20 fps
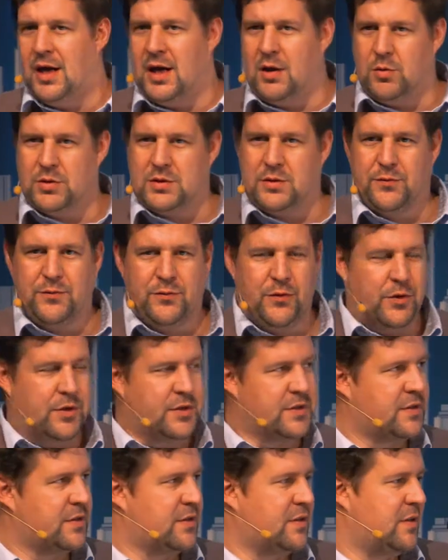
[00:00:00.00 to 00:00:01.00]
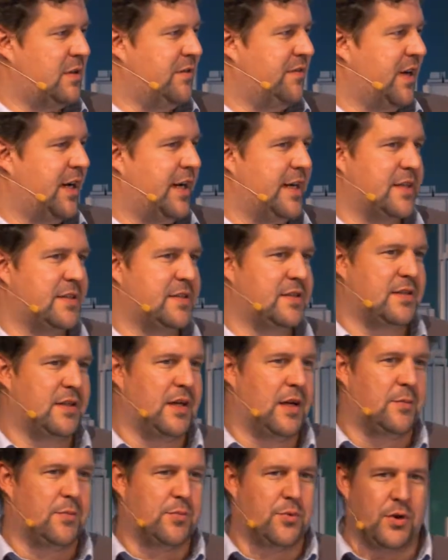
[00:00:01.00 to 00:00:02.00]
It was the first device
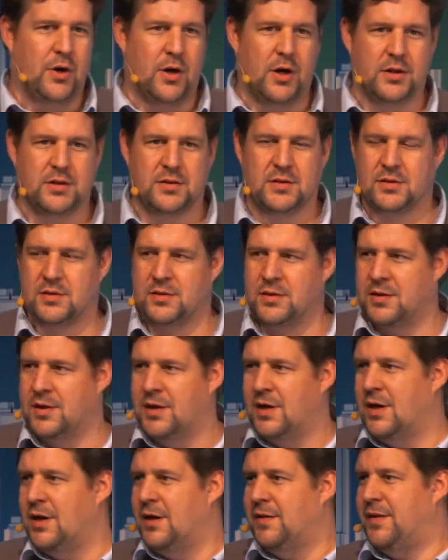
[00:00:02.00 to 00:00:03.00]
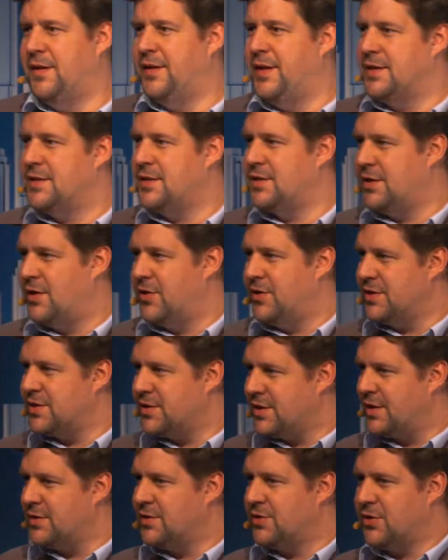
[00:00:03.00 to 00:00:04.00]
that brought the necessary
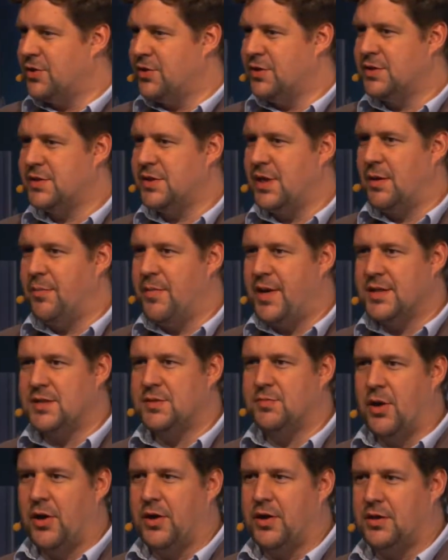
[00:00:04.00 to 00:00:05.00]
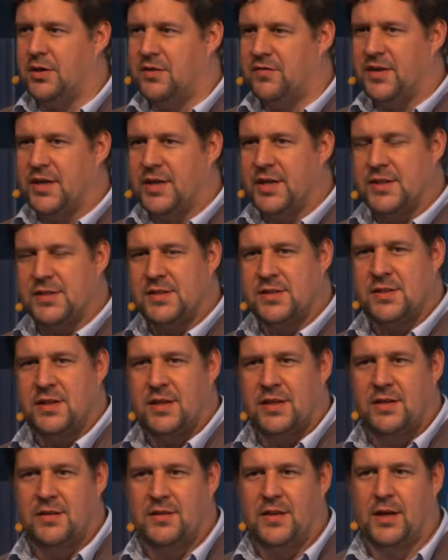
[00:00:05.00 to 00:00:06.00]
sensors in a mass market device
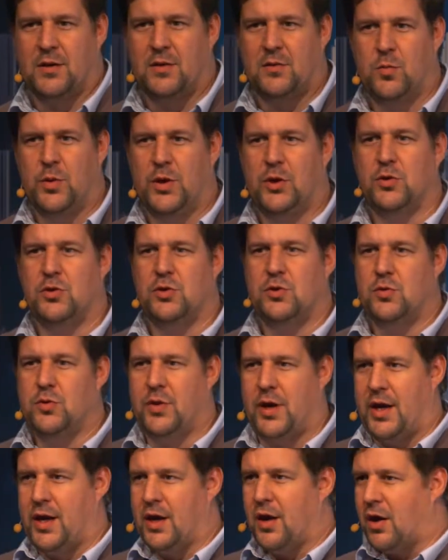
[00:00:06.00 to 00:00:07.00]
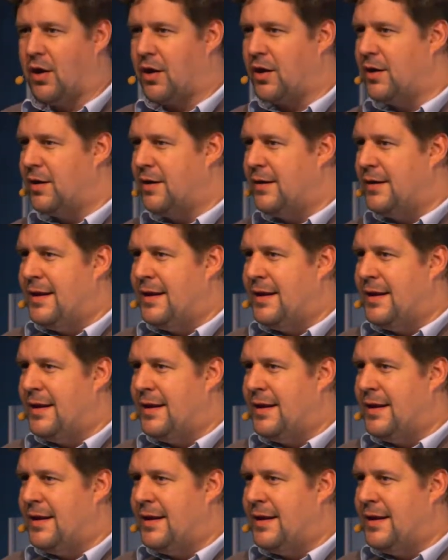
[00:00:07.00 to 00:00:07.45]
that we could do AR.